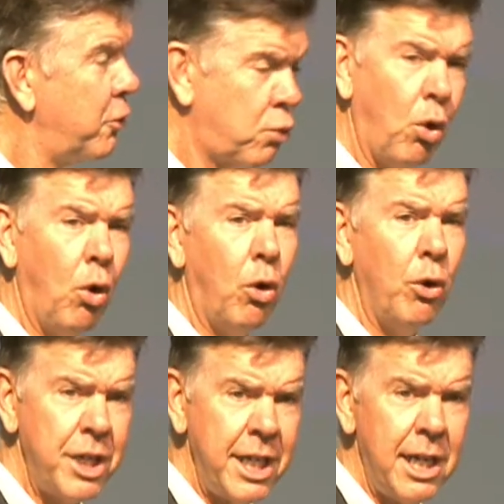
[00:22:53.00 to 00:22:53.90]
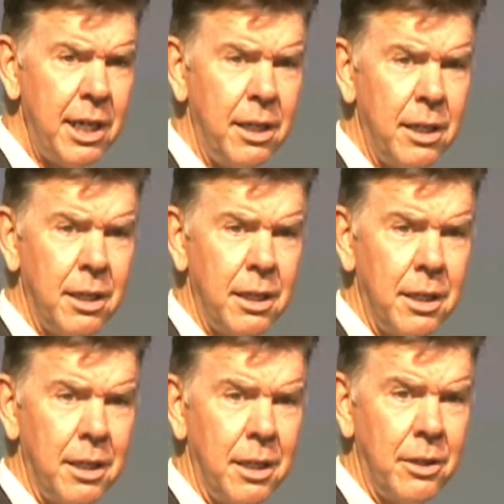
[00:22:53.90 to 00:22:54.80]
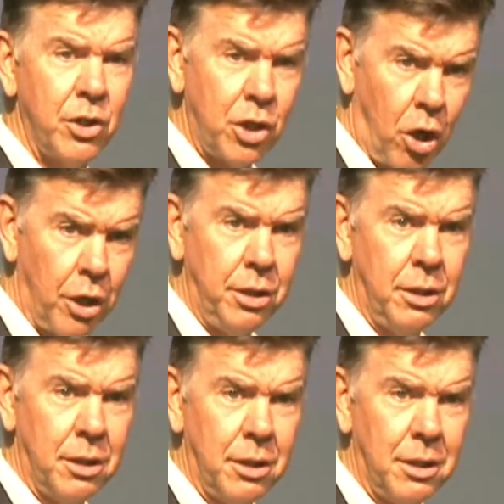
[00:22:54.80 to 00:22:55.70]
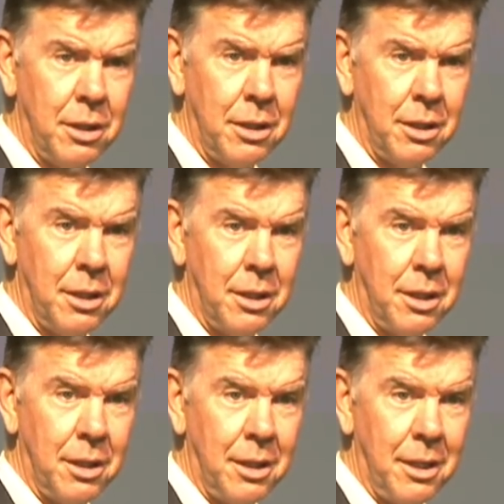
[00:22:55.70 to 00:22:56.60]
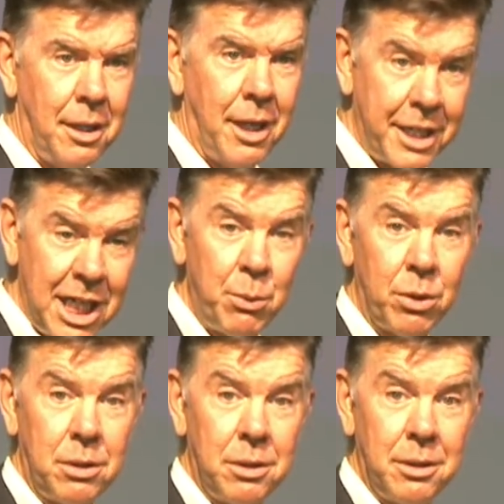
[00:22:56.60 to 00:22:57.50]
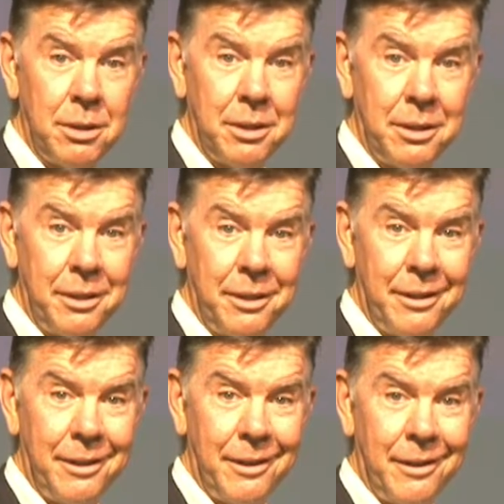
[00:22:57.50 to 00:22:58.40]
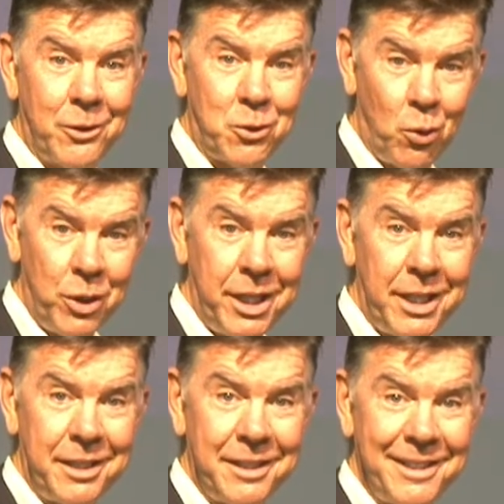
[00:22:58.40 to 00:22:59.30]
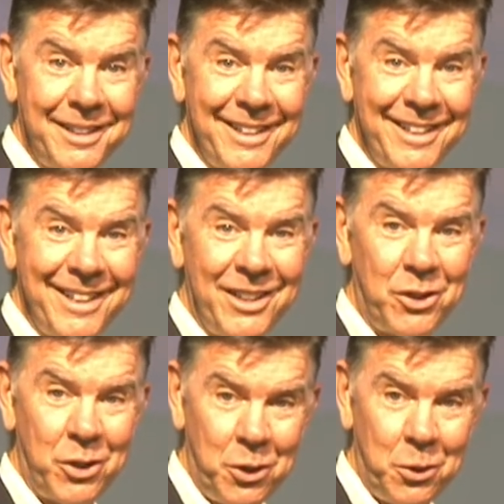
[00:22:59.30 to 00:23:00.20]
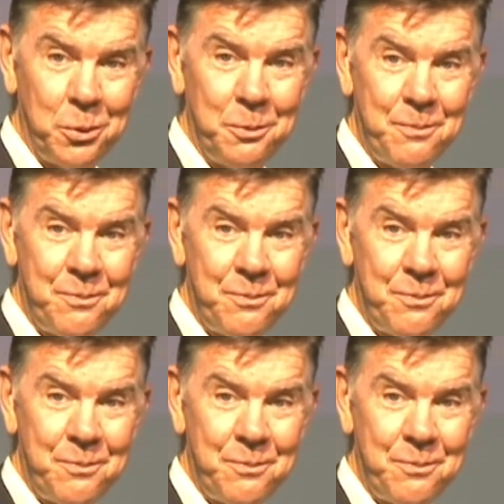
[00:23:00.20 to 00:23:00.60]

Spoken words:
Draw near to God and he will draw near to you.